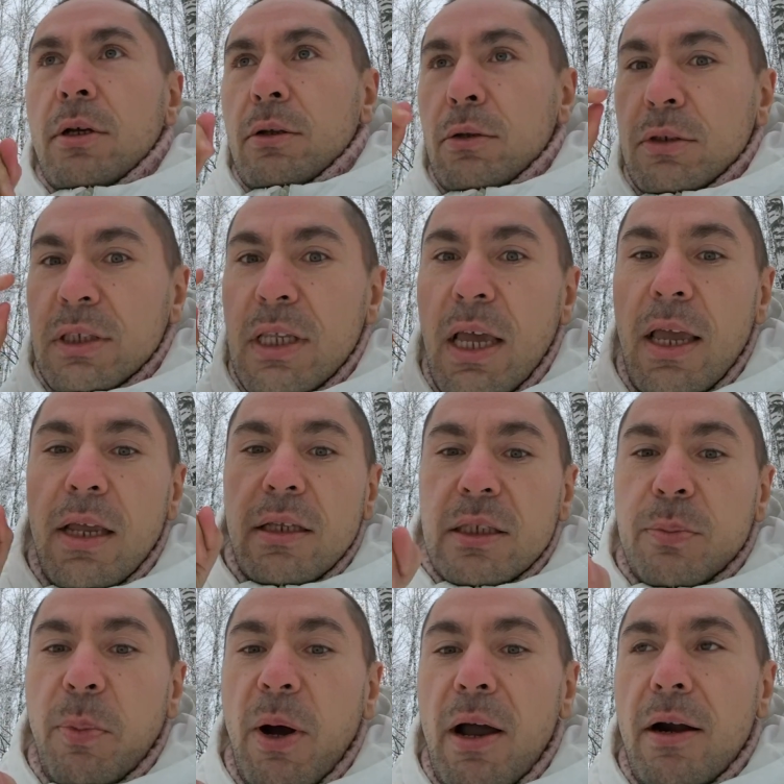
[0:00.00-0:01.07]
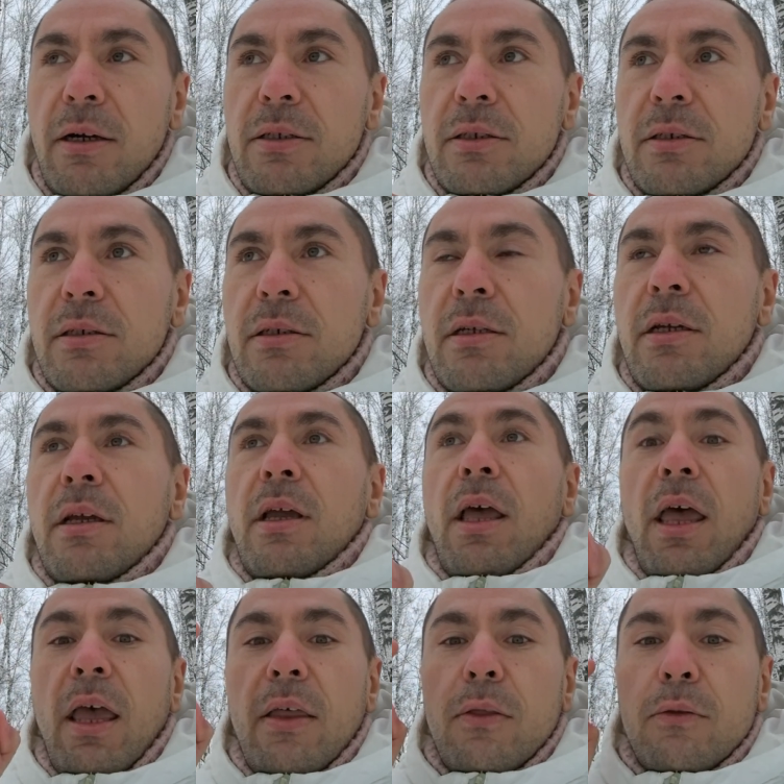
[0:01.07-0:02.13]
to stay inspired
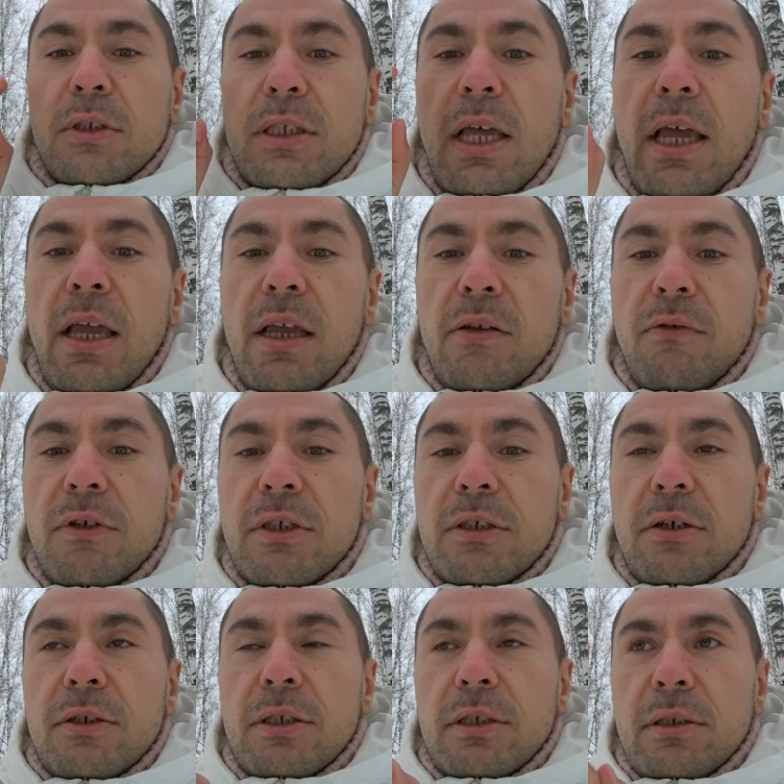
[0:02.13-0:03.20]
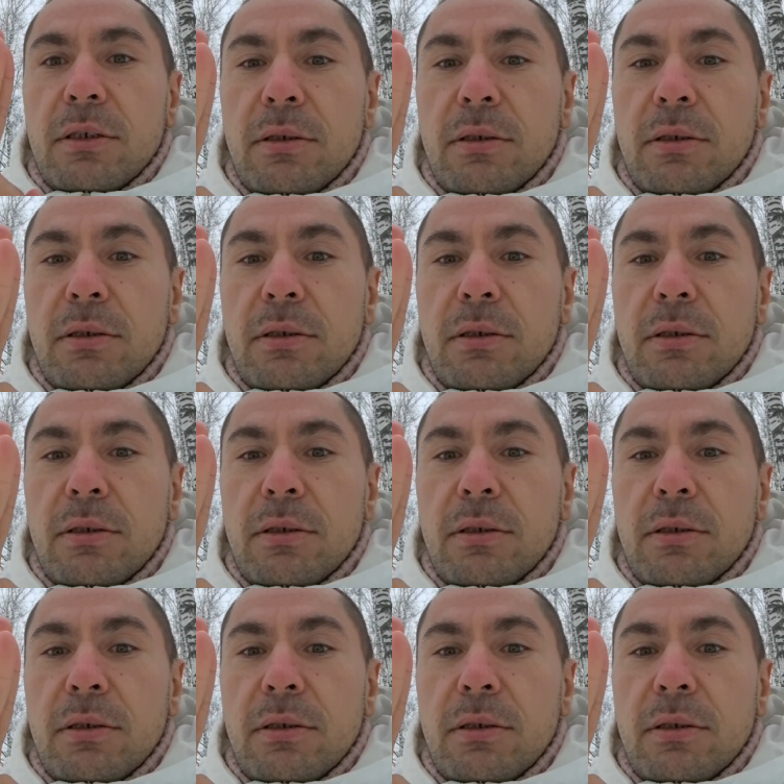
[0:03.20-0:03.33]
and to stay in resource.